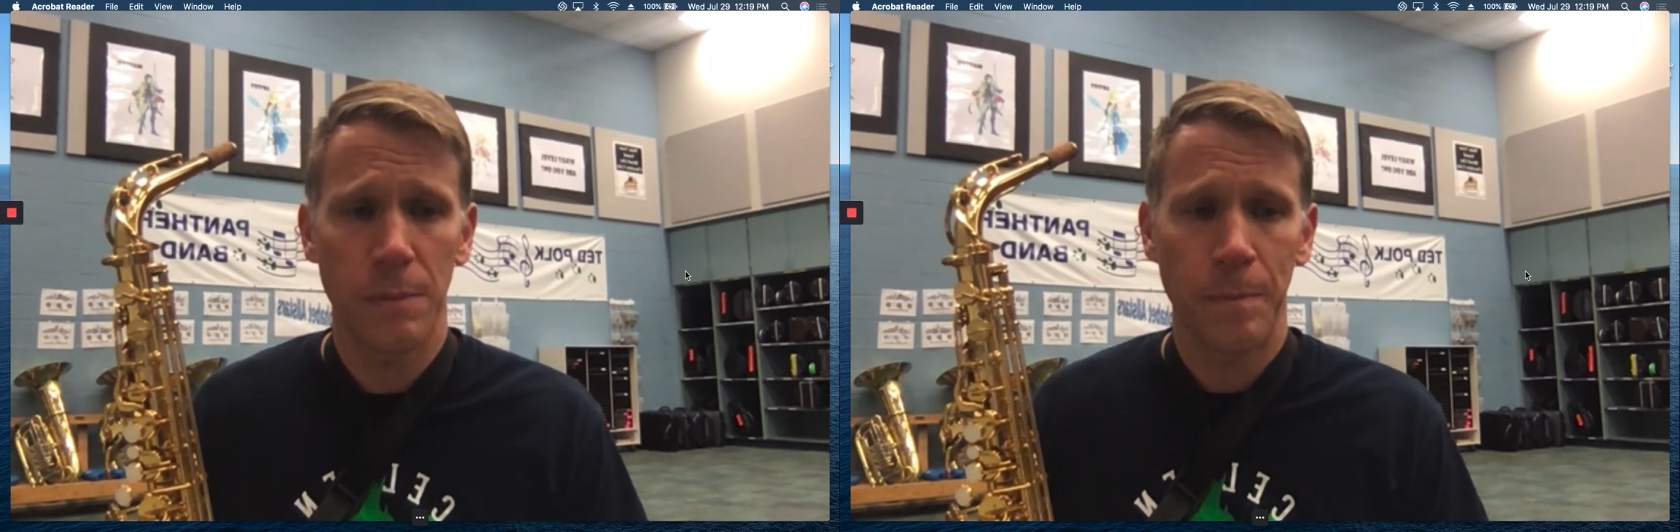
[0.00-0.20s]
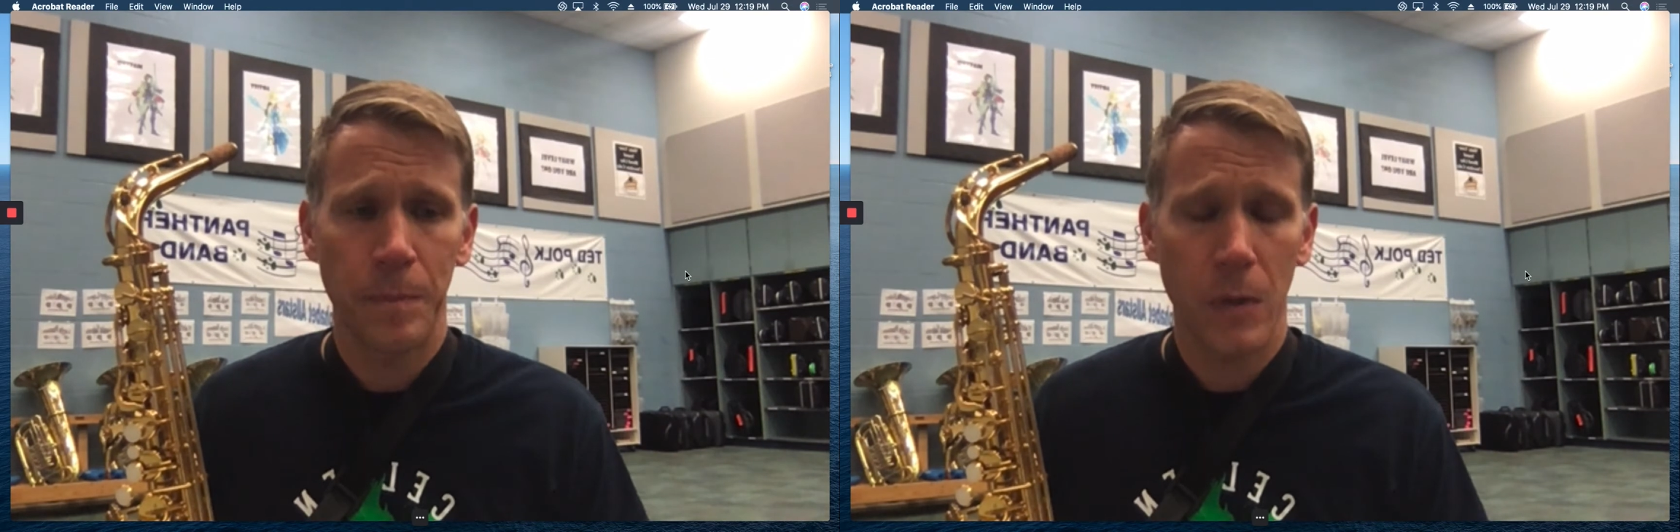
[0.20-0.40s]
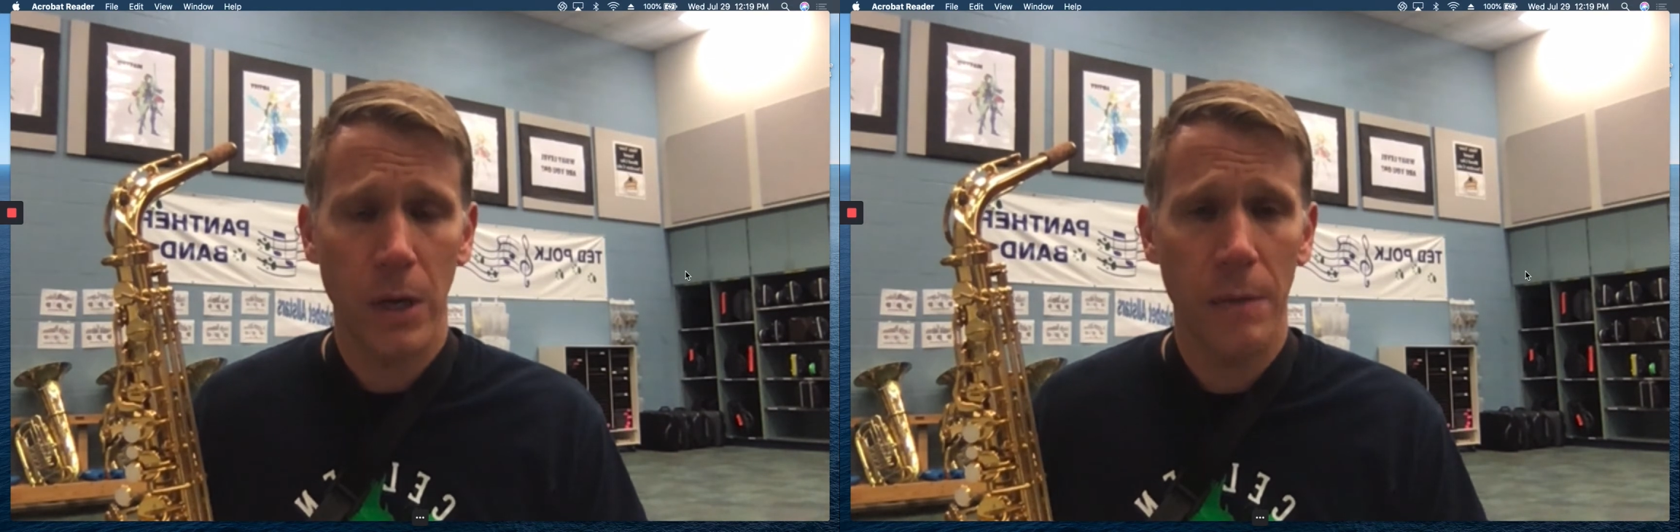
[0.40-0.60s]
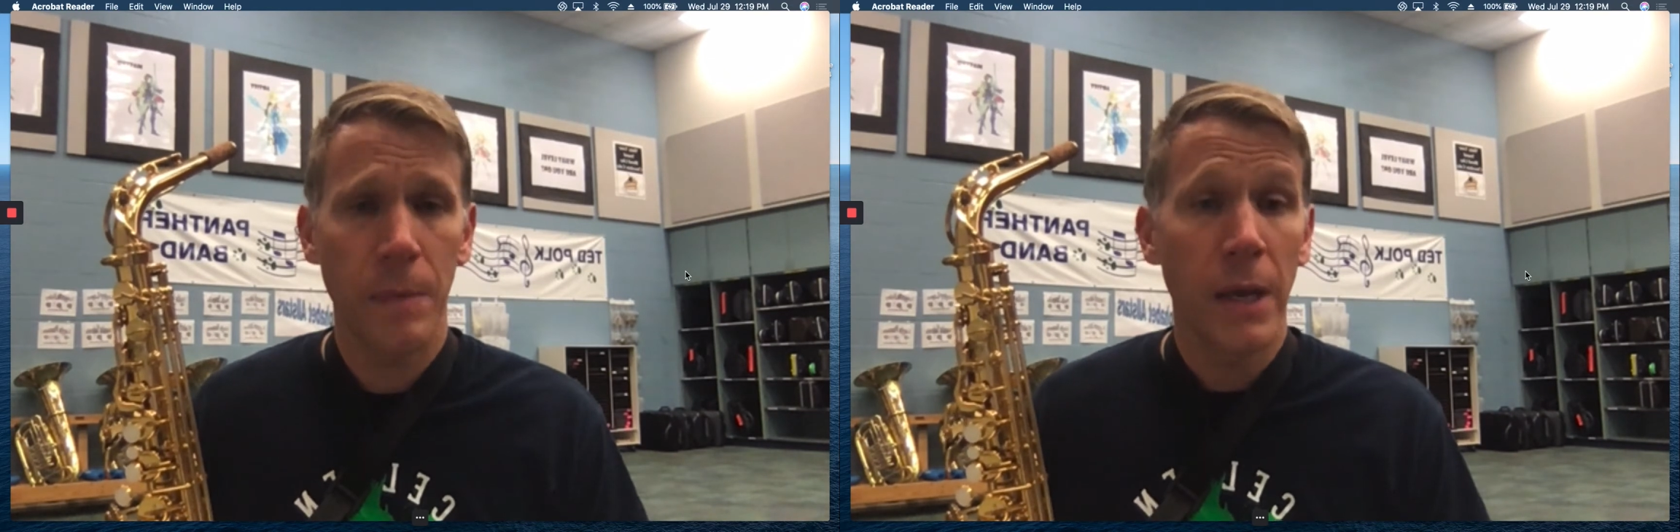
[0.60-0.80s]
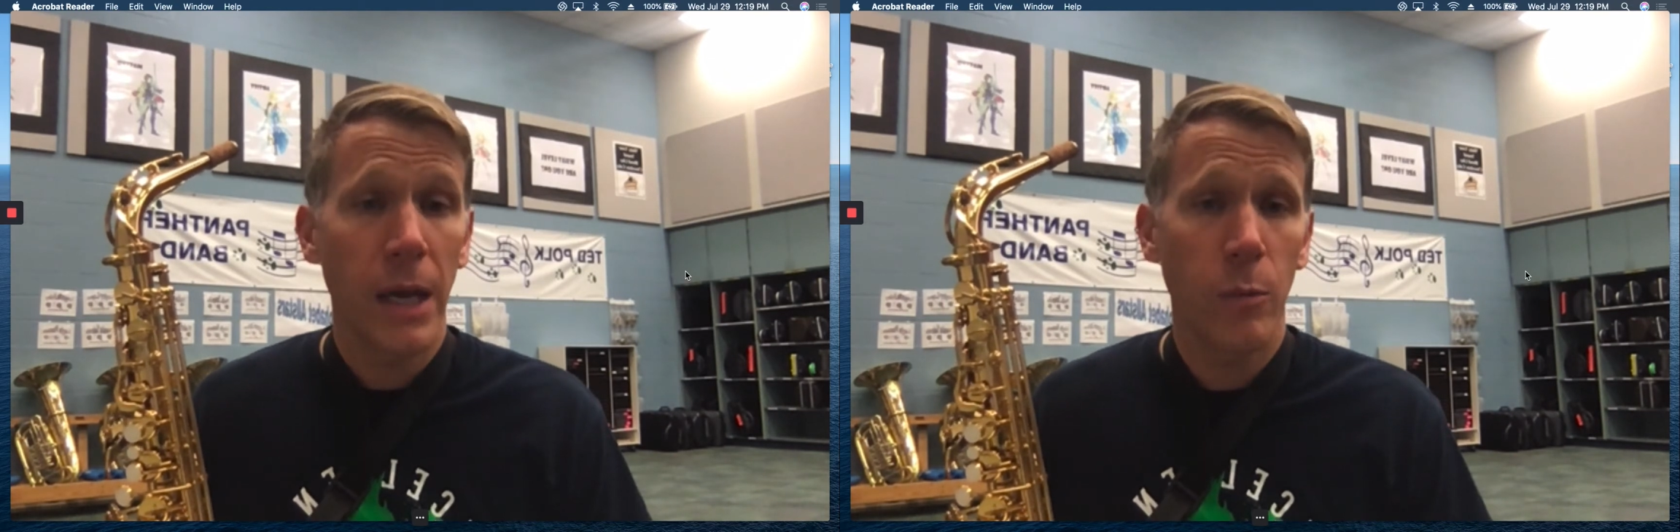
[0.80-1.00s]
Okay?
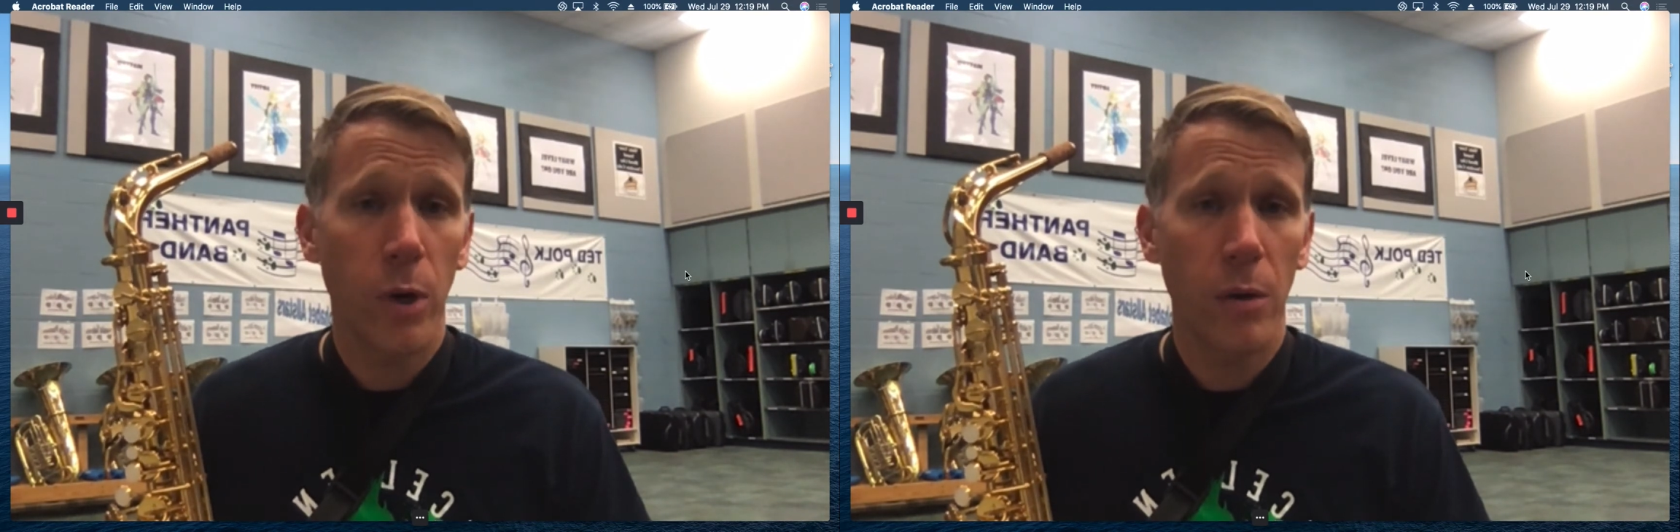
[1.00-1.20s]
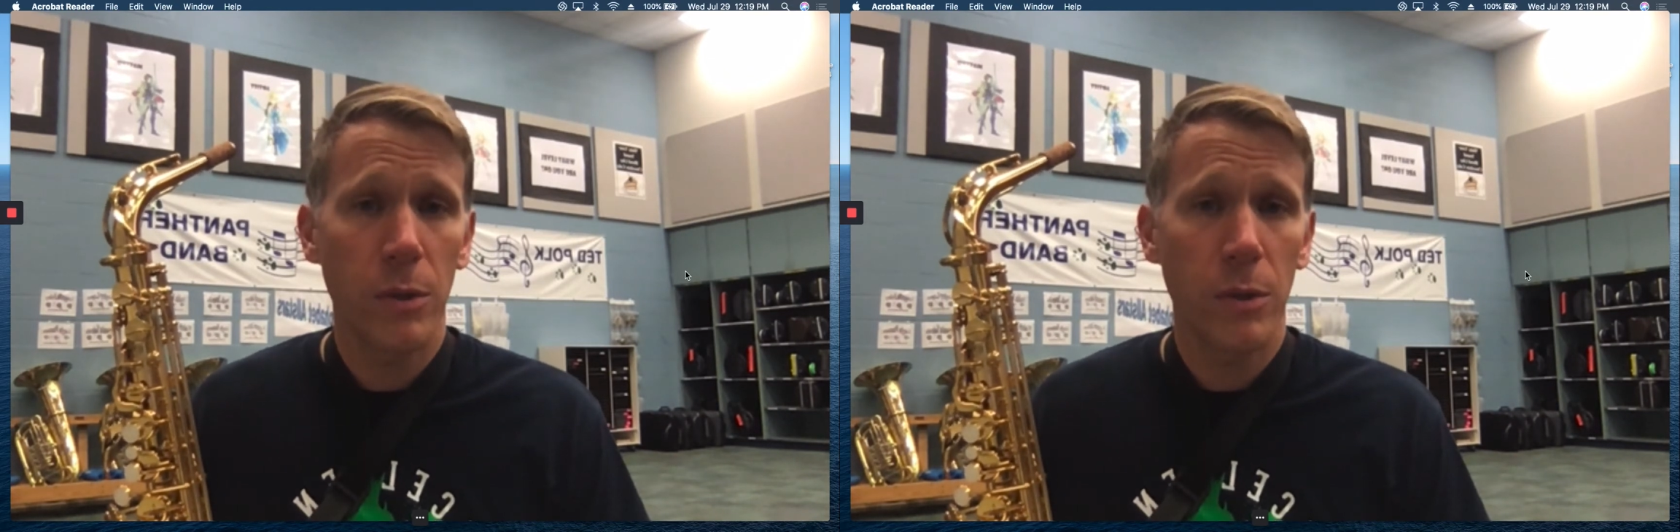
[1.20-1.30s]
And where I want you